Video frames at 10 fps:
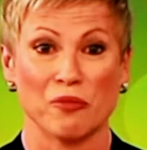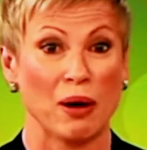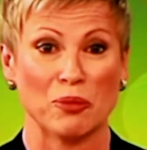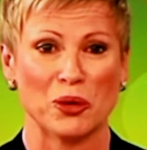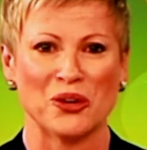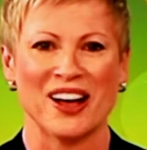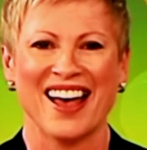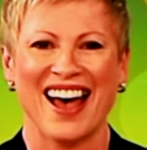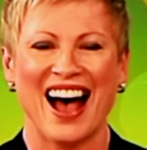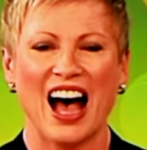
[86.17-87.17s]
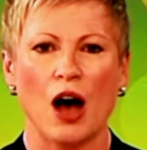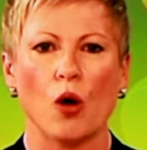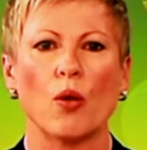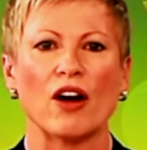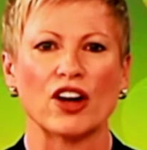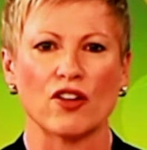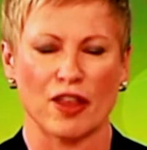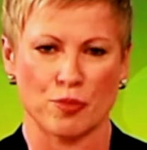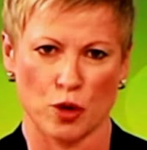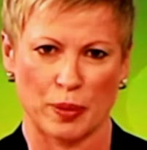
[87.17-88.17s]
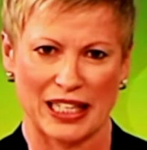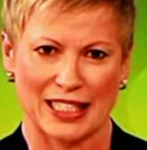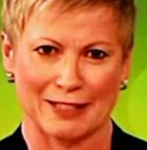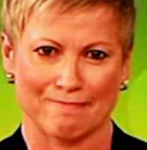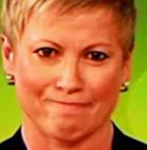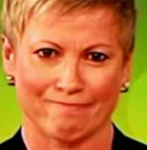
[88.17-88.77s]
one more? Where are your other properties?